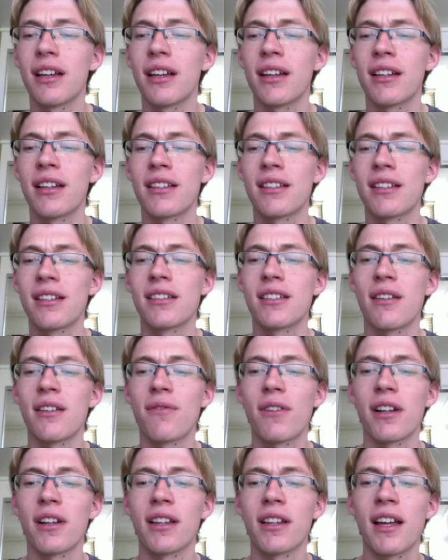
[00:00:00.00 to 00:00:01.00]
and
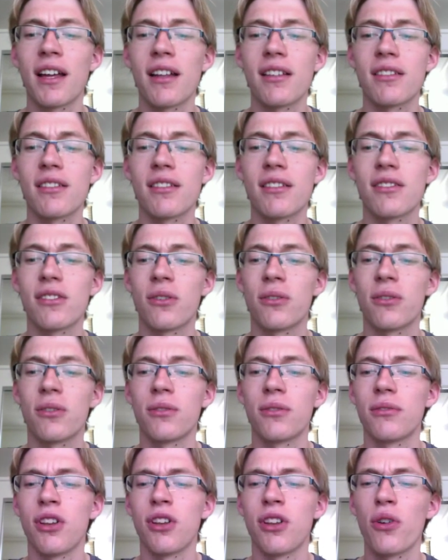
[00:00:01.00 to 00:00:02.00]
stuff like that.
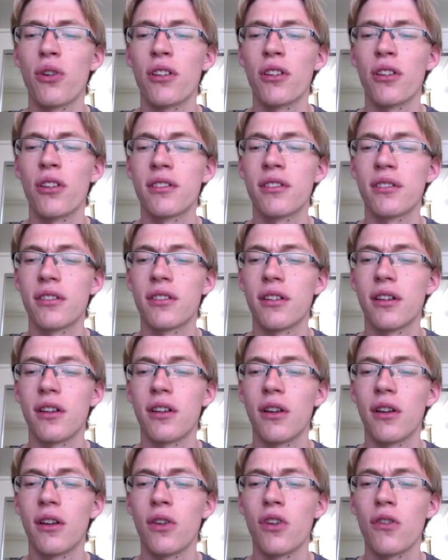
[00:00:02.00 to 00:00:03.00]
So Logan
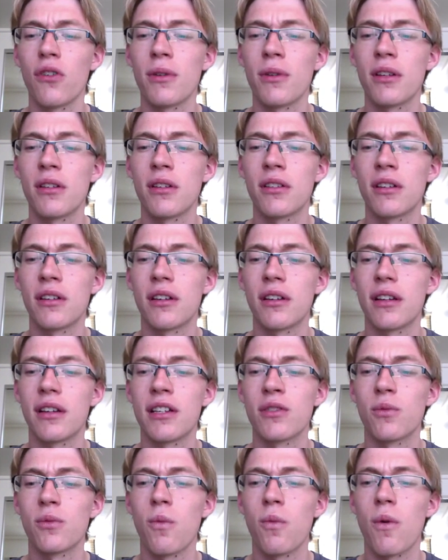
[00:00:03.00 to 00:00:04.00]
Lerman
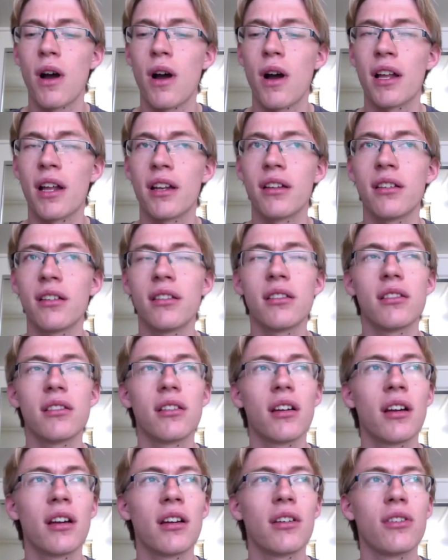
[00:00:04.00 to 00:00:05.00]
is one.
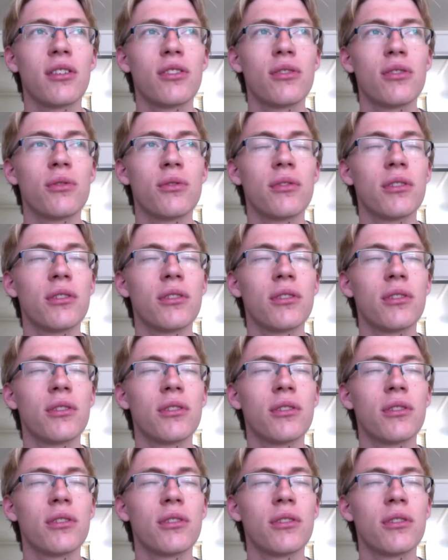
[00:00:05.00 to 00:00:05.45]
Is